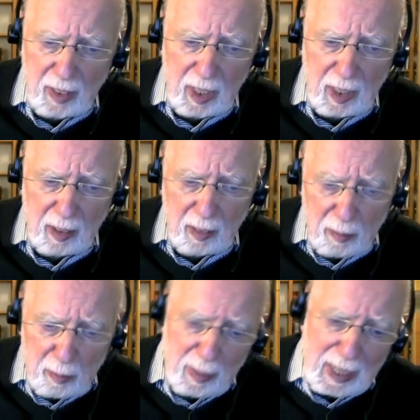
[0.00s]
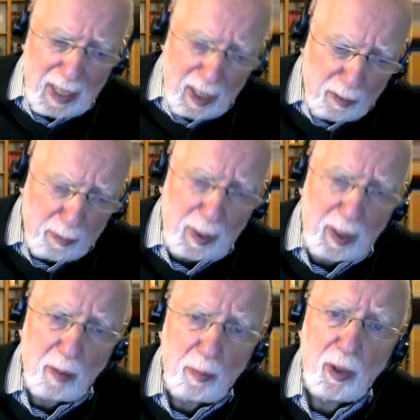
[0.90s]
they may have
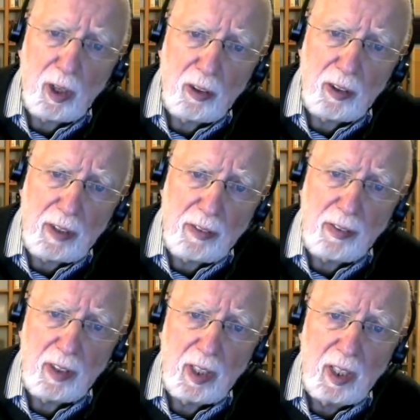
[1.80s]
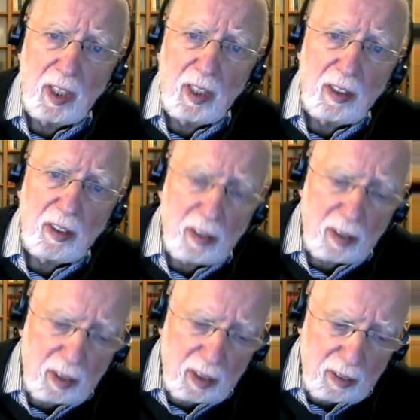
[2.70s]
been a progress
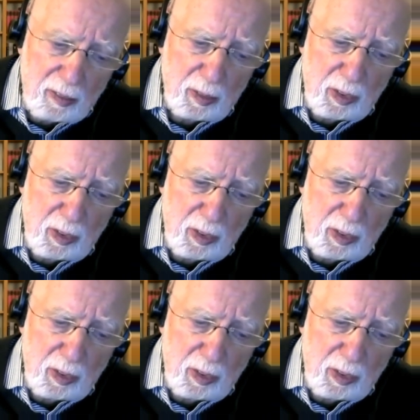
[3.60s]
with